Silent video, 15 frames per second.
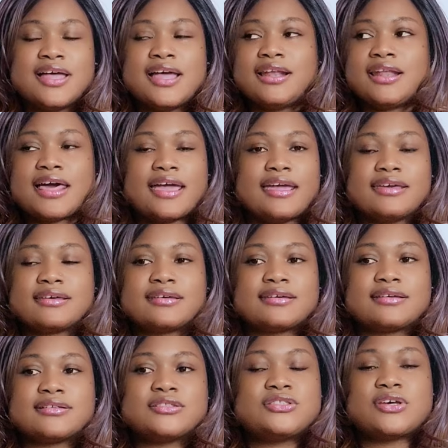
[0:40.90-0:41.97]
Like,
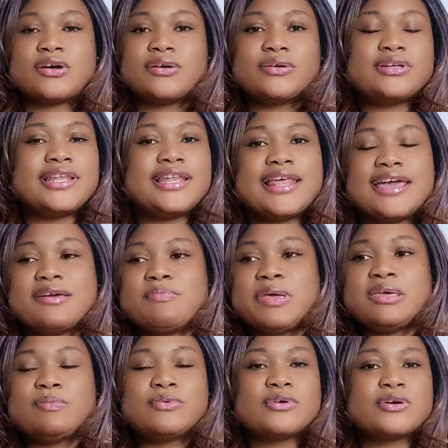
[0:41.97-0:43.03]
don't let
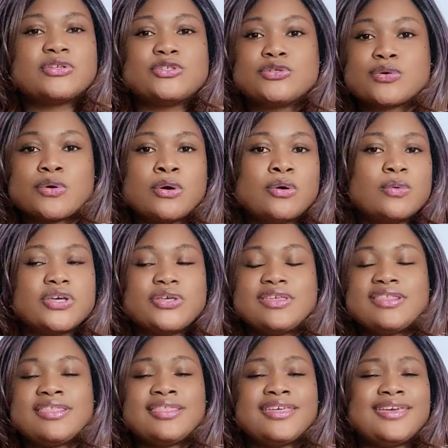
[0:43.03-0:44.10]
people control what you
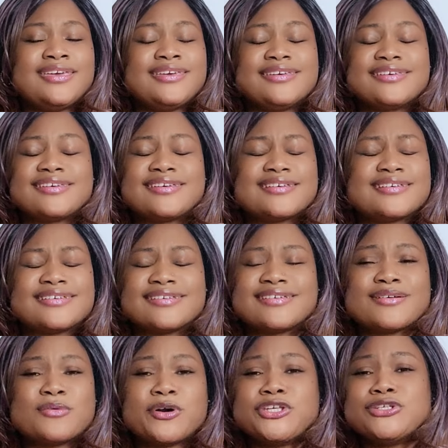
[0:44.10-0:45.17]
think,
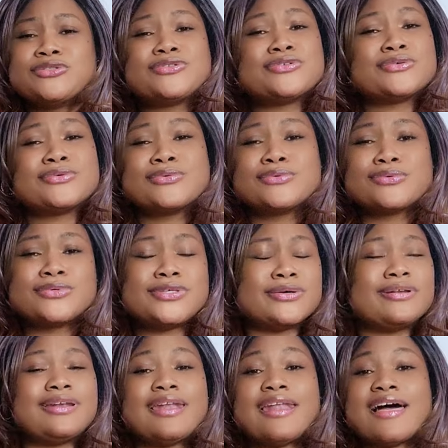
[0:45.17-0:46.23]
what you do,
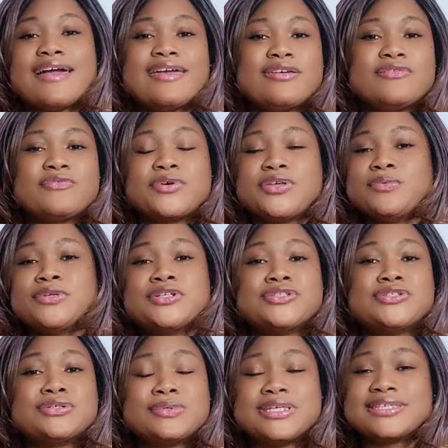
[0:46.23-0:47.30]
your life, what you want to
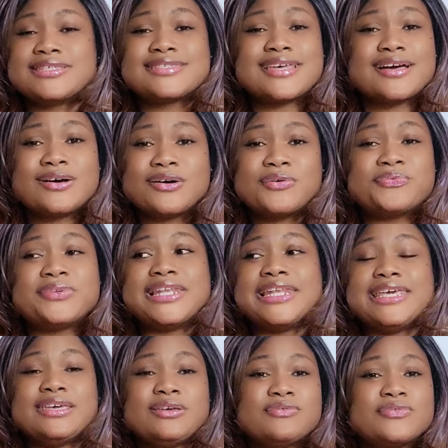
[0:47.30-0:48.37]
do with yourself.
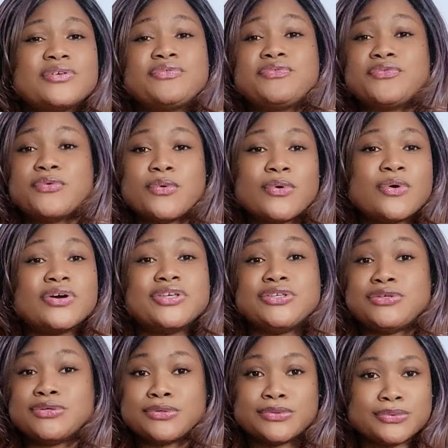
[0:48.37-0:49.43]
Live for
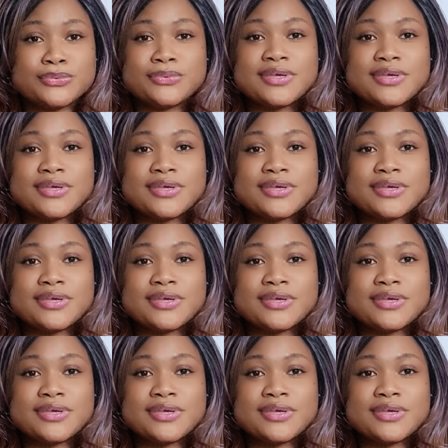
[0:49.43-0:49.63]
you.